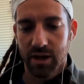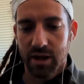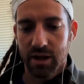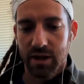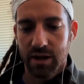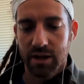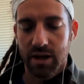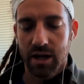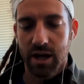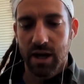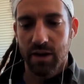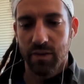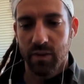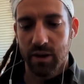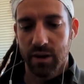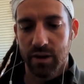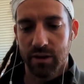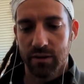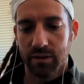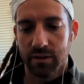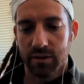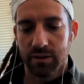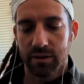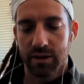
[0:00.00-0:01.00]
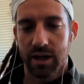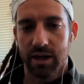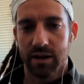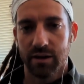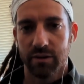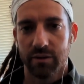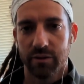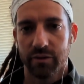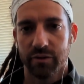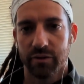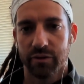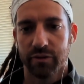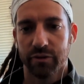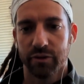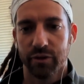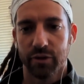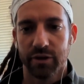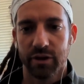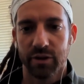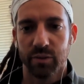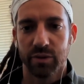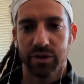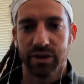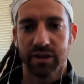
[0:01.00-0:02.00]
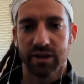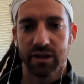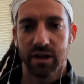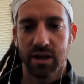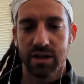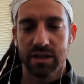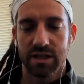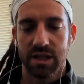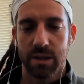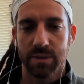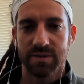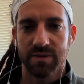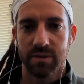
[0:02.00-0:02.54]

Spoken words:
and then kind of flirted with the concepts